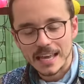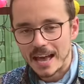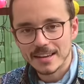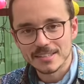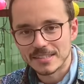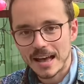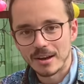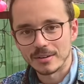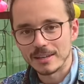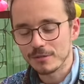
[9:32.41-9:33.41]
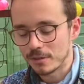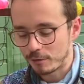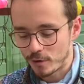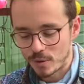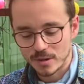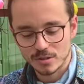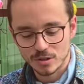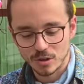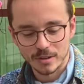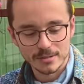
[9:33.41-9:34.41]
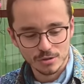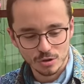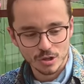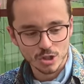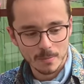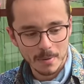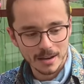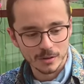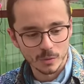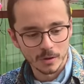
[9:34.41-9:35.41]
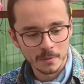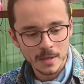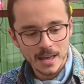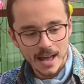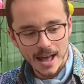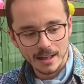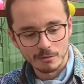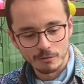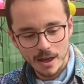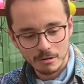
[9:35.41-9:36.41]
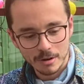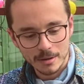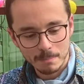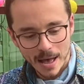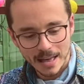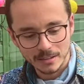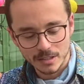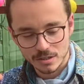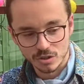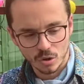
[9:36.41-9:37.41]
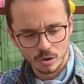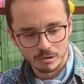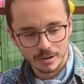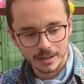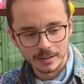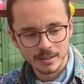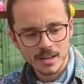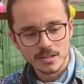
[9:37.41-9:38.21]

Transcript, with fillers: hands down, even the Forward Unto Dawn instruction manual had very bad discoloring,